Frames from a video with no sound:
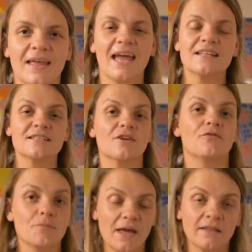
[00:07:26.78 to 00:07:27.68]
And so
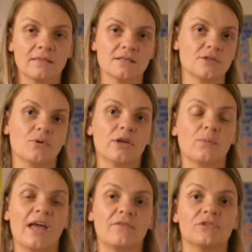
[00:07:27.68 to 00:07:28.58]
for math this week,
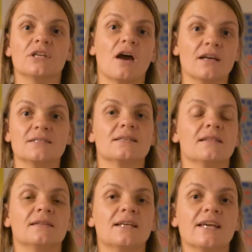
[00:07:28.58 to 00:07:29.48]
we have the 9s
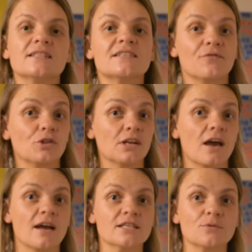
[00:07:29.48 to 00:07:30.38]
and the 10s. For the
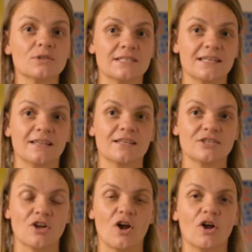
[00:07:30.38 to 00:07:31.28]
9s, we'll sing the
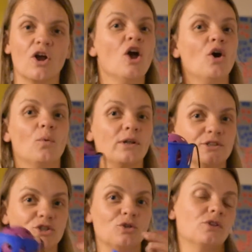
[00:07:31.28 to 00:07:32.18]
song. We'll
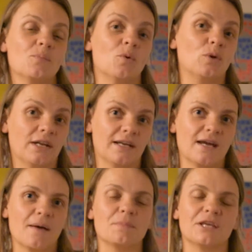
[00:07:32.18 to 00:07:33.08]
do the ball and
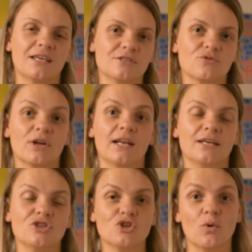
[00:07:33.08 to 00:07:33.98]
cup. The kids really
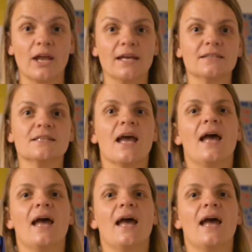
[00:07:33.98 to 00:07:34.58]
enjoy it.